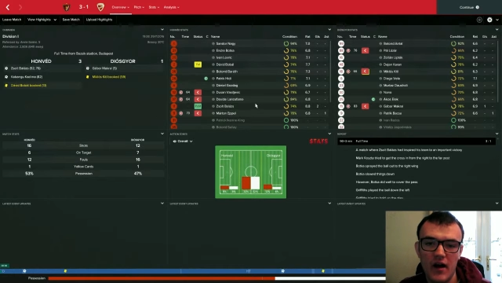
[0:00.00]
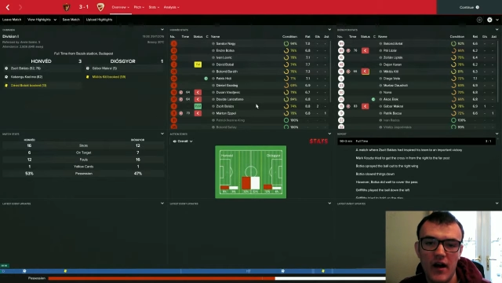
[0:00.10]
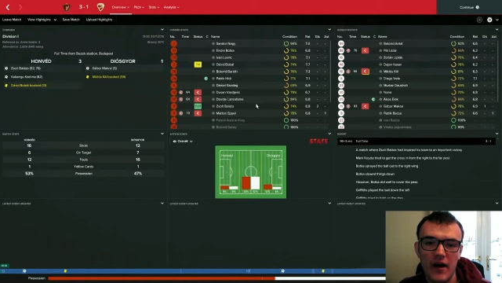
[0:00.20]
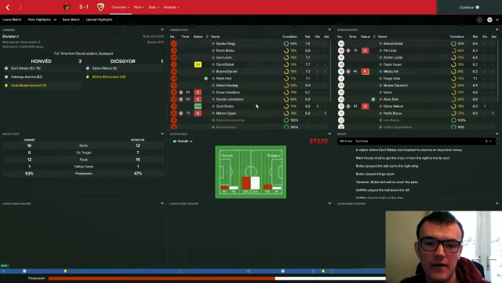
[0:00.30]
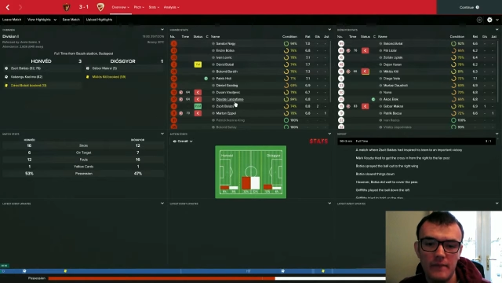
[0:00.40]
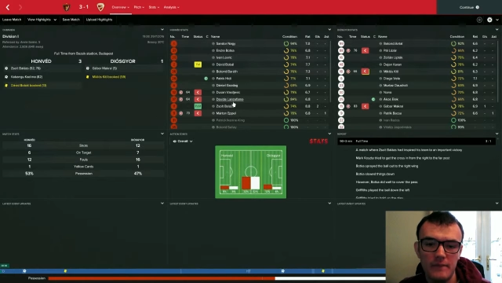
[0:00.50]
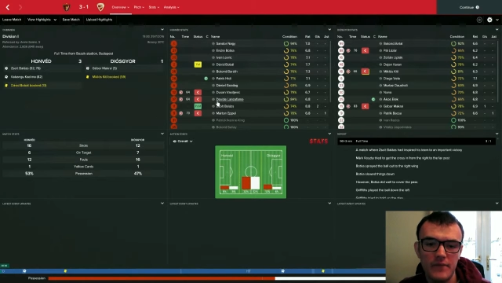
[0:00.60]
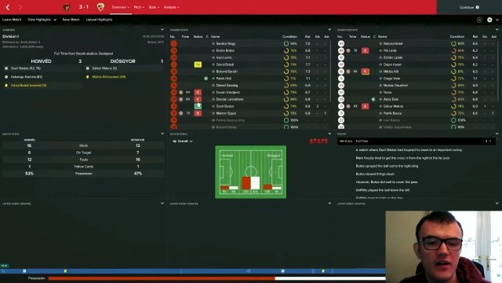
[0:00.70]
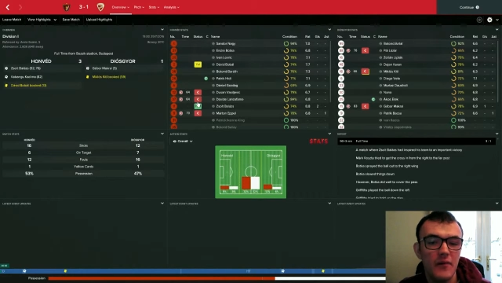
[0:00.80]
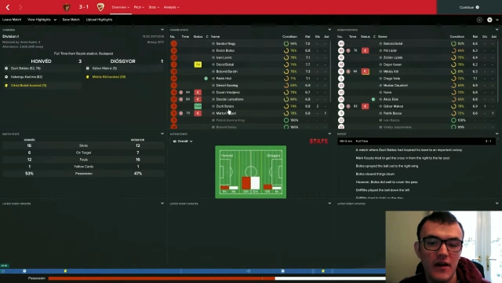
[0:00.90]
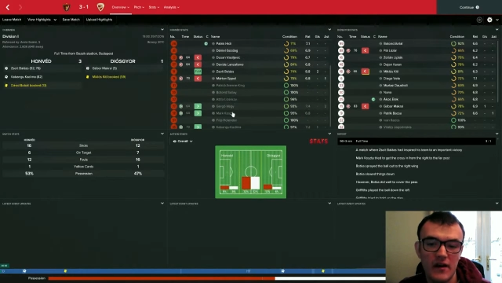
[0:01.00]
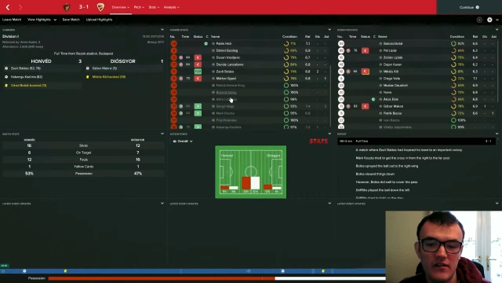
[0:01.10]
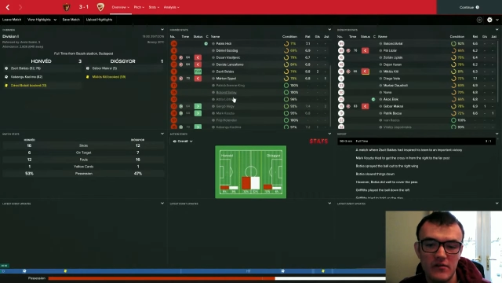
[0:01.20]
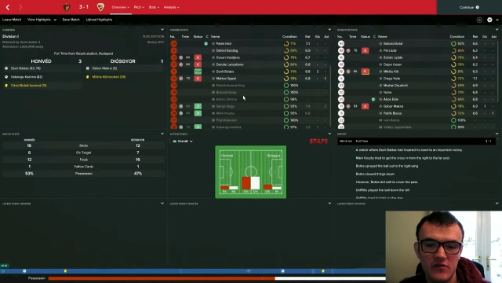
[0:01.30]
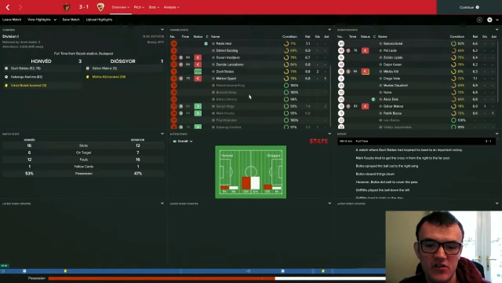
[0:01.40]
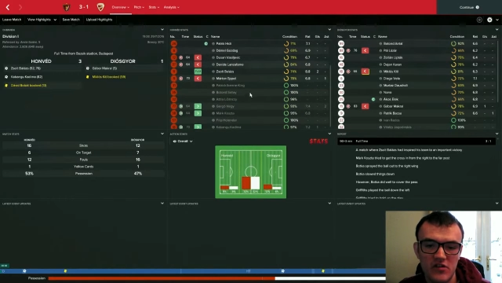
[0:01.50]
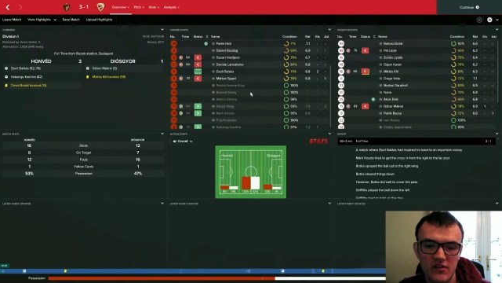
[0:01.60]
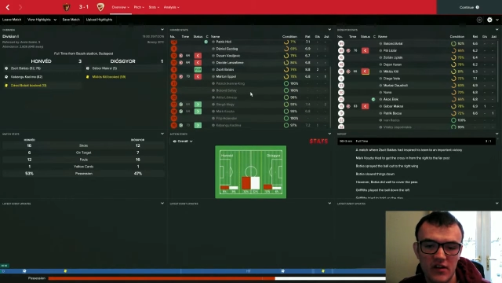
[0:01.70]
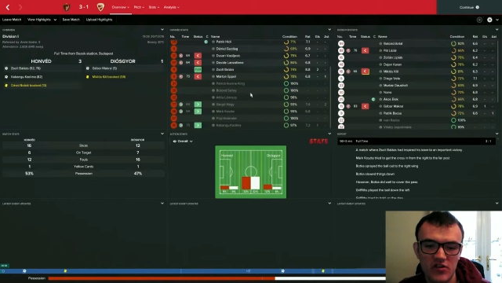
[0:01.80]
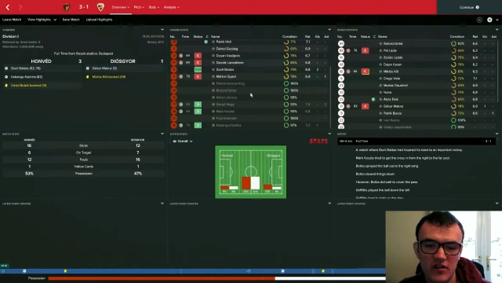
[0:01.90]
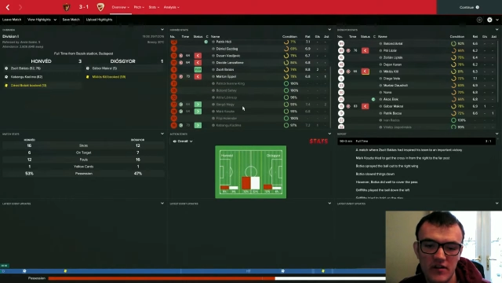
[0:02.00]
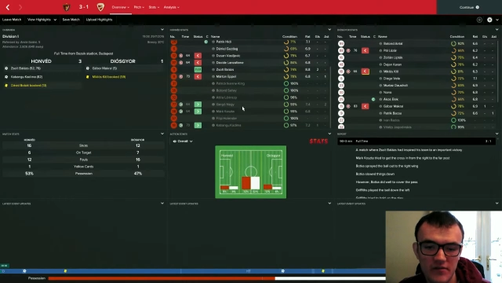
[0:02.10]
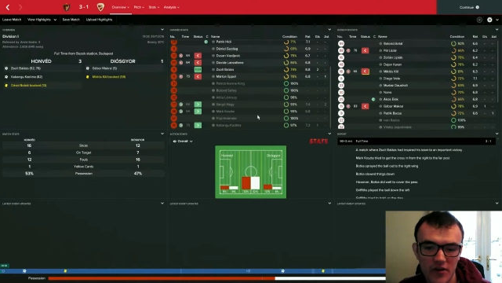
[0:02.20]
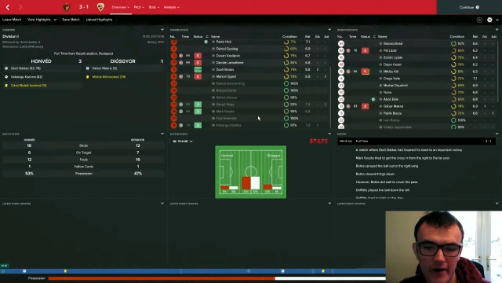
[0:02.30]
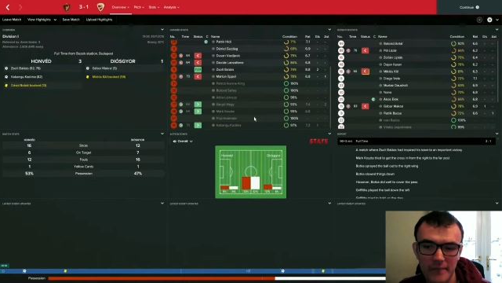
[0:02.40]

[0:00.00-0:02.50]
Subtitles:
I didn't make any substitutions actually, sorry.